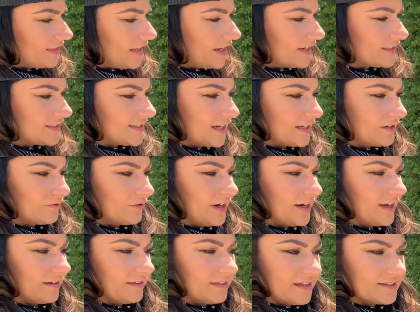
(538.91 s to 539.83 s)
that dead
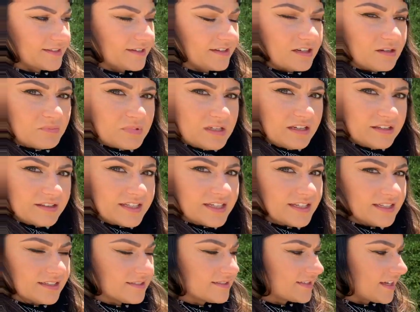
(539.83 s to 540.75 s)
ring. That's going to be on
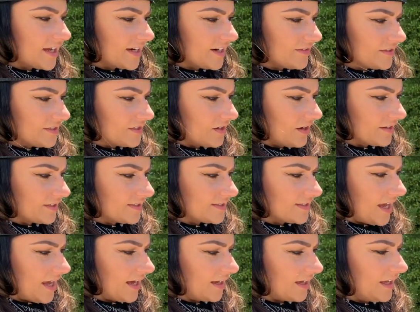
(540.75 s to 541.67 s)
the inside of the dog's
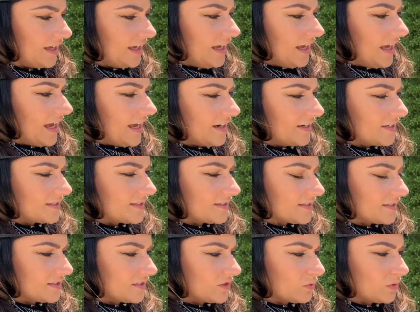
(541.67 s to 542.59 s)
neck, and as
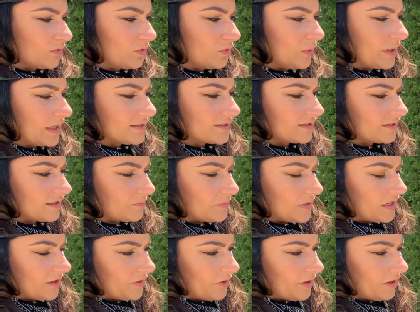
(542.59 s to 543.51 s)
the swivel wing's going
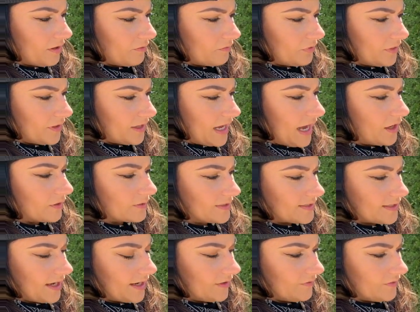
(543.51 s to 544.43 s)
to be on the
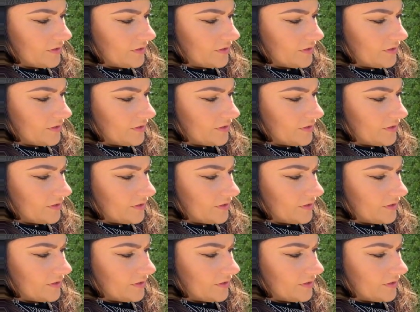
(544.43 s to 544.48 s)
outside of